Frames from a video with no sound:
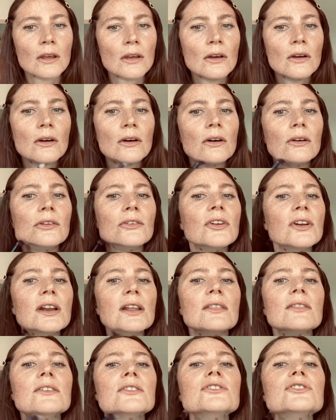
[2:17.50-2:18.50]

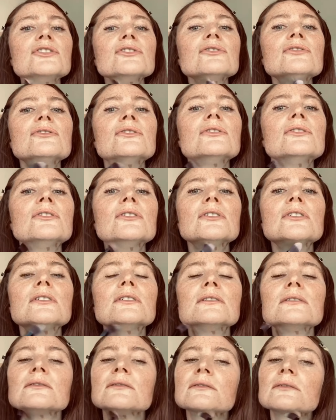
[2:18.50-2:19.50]
Underneath the jaw.
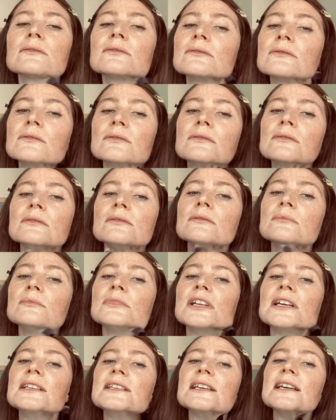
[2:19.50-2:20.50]

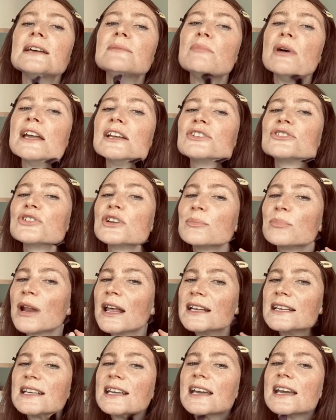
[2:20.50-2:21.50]
Blend it in. Make sure you
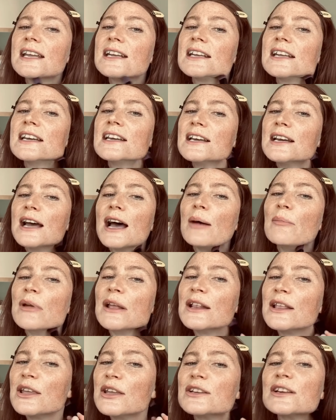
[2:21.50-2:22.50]
blend it in. I
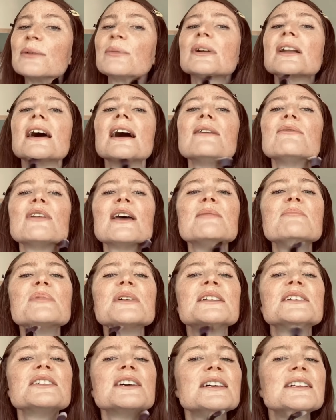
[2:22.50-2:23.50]
mean, you don't want to have like
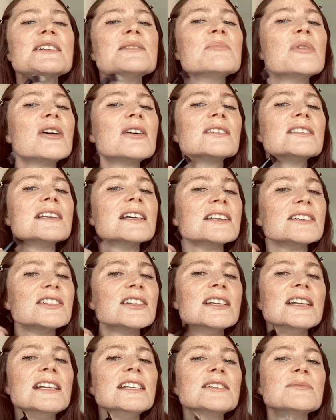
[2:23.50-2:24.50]
big dirty marks here, so you
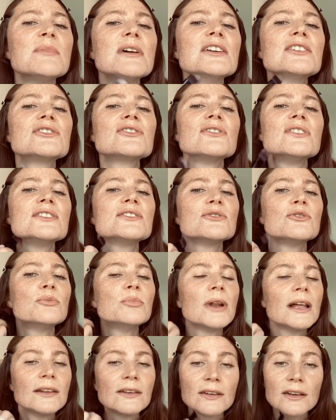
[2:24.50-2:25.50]
need to make sure it's all
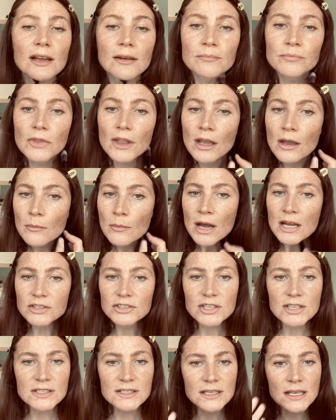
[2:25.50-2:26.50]
blended in. As you
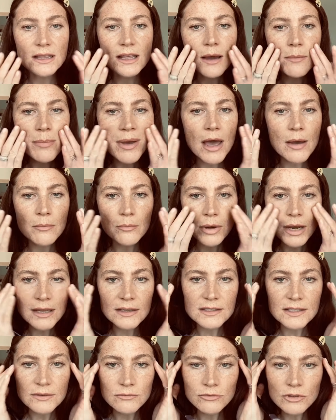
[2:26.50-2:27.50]
can see, that pen blends
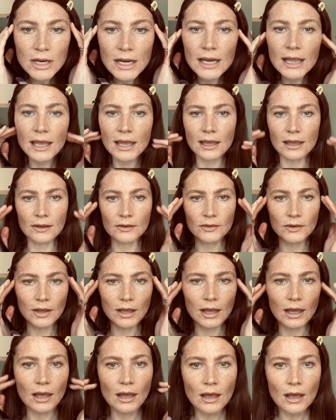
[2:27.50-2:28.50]
in really
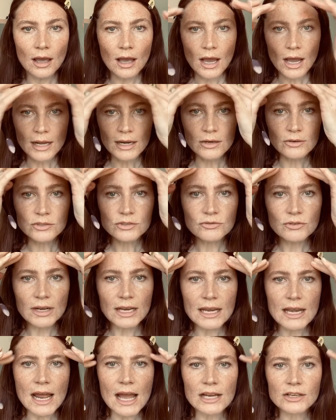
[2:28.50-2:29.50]
easy and it looks really
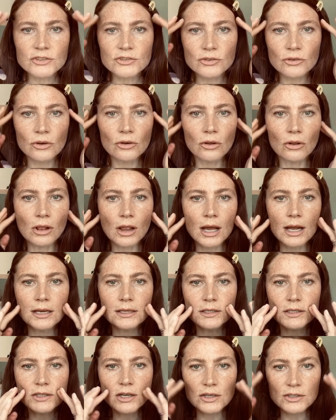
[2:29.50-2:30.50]
natural, and it's
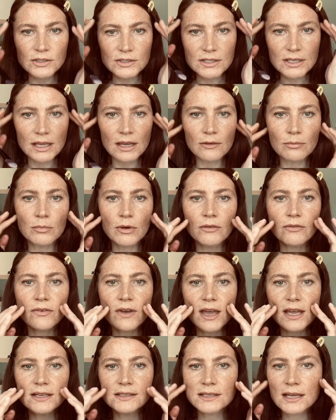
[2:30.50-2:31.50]
starting to give my
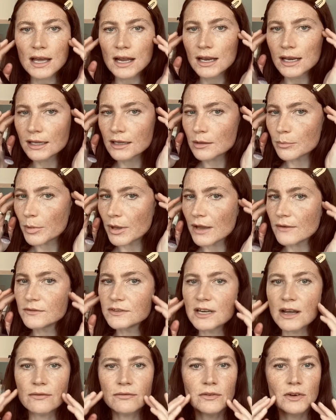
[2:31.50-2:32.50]
face a little bit of
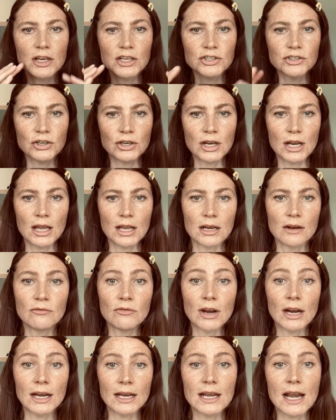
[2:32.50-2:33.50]
definition in a
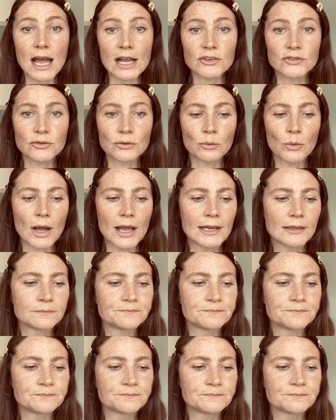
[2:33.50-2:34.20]
really natural way.